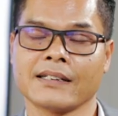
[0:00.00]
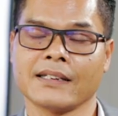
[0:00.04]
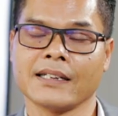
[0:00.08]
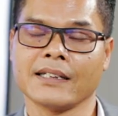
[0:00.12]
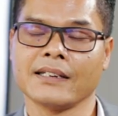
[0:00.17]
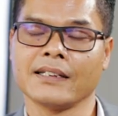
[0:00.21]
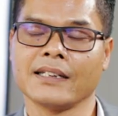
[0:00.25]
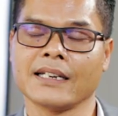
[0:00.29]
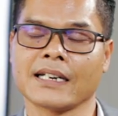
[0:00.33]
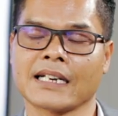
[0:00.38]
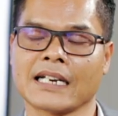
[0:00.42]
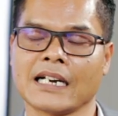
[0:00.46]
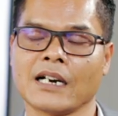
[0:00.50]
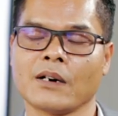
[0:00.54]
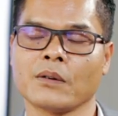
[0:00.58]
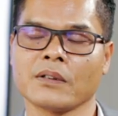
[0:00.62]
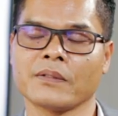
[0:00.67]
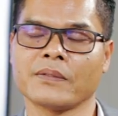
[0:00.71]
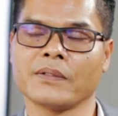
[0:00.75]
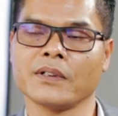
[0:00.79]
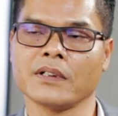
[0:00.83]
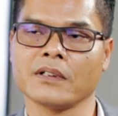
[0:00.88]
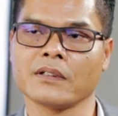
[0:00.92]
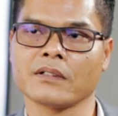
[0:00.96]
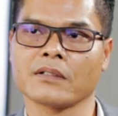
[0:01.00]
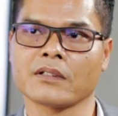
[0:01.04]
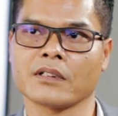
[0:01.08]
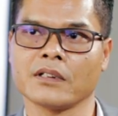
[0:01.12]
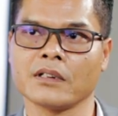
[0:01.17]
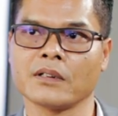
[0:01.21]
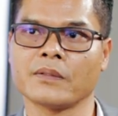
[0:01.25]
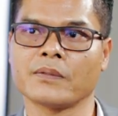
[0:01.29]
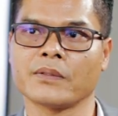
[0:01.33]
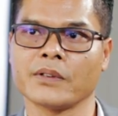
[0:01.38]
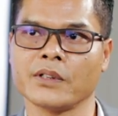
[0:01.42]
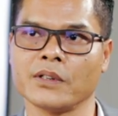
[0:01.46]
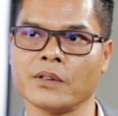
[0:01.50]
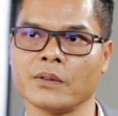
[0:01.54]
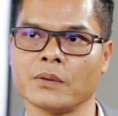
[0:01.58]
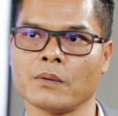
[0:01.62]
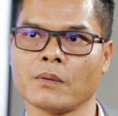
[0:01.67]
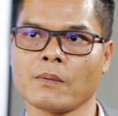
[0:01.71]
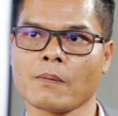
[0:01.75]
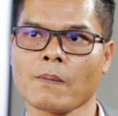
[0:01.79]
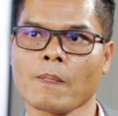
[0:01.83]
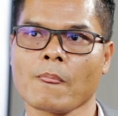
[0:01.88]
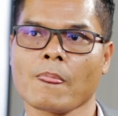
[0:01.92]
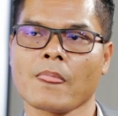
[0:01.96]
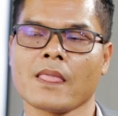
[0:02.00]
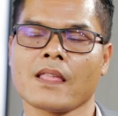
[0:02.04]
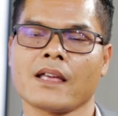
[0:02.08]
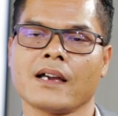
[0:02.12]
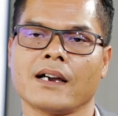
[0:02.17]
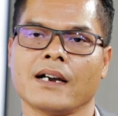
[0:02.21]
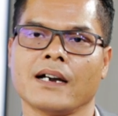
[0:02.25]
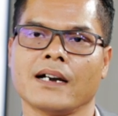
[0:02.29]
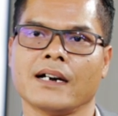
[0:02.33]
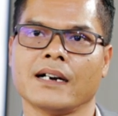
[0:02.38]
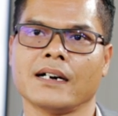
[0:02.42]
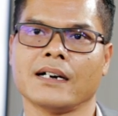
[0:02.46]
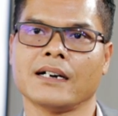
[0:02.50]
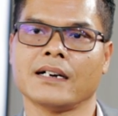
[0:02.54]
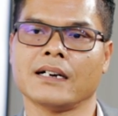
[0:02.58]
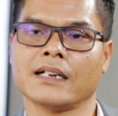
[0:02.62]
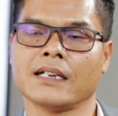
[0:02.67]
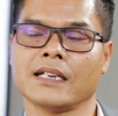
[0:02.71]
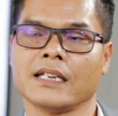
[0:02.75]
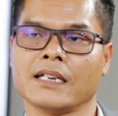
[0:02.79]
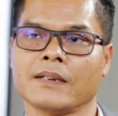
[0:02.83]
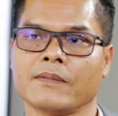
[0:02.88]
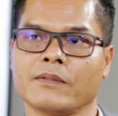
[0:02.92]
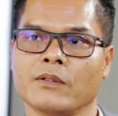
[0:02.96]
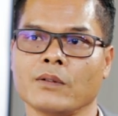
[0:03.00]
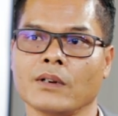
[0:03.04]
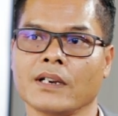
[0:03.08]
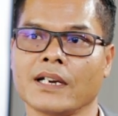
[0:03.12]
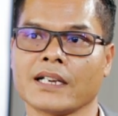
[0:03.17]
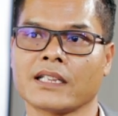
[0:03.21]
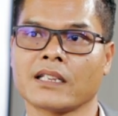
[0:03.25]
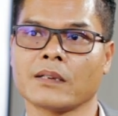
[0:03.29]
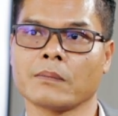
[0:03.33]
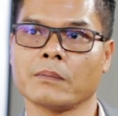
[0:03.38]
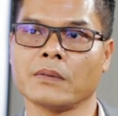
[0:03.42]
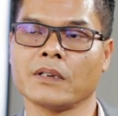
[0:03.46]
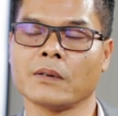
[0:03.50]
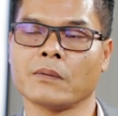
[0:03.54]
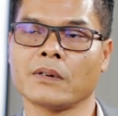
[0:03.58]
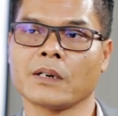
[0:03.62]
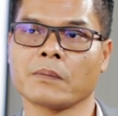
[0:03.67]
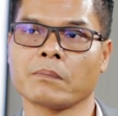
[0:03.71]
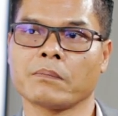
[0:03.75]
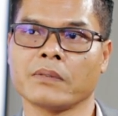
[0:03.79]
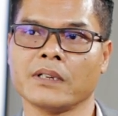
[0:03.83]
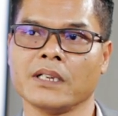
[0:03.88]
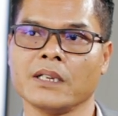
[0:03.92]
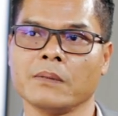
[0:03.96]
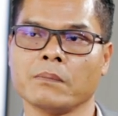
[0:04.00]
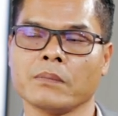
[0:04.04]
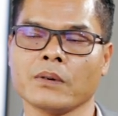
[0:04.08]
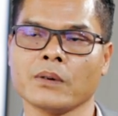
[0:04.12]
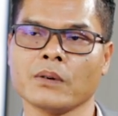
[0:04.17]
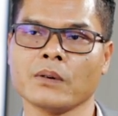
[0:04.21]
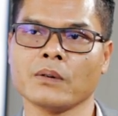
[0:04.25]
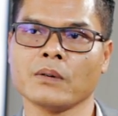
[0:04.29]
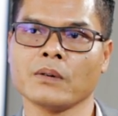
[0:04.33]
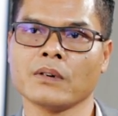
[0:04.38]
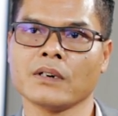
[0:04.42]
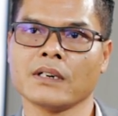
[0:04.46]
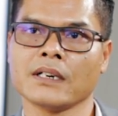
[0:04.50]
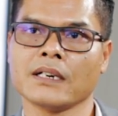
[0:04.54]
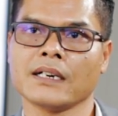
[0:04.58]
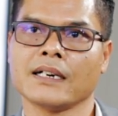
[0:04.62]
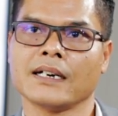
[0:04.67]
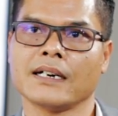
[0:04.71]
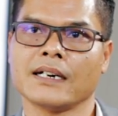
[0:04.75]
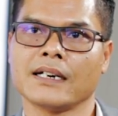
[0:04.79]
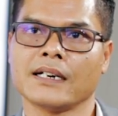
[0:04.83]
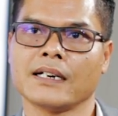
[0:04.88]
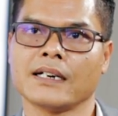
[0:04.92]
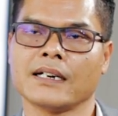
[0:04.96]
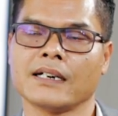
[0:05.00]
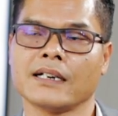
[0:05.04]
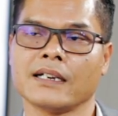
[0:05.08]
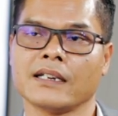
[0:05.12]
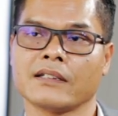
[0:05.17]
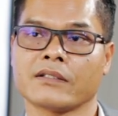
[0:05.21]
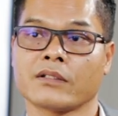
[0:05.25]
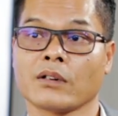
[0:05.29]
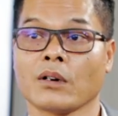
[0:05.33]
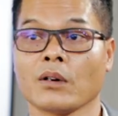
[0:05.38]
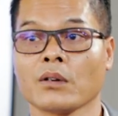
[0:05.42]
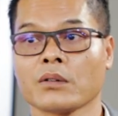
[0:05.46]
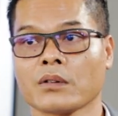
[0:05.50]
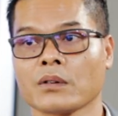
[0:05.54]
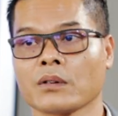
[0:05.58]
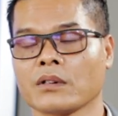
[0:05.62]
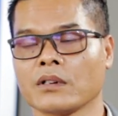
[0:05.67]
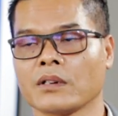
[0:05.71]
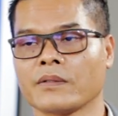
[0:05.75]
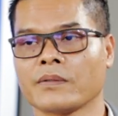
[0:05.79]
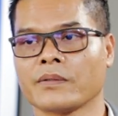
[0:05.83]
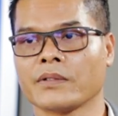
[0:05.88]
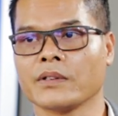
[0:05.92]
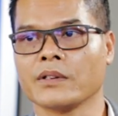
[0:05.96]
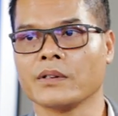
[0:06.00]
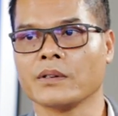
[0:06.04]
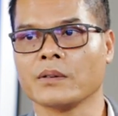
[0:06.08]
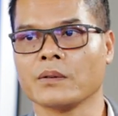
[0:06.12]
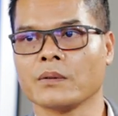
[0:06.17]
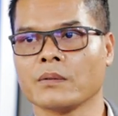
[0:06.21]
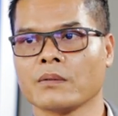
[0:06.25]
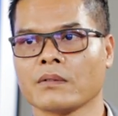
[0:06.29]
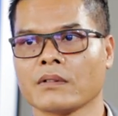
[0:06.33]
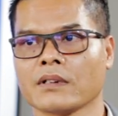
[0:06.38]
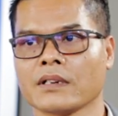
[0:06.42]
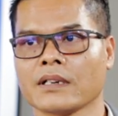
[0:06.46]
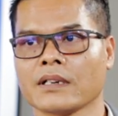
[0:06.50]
then the accounting field is good for you. If you like to be around people, it's also good for you.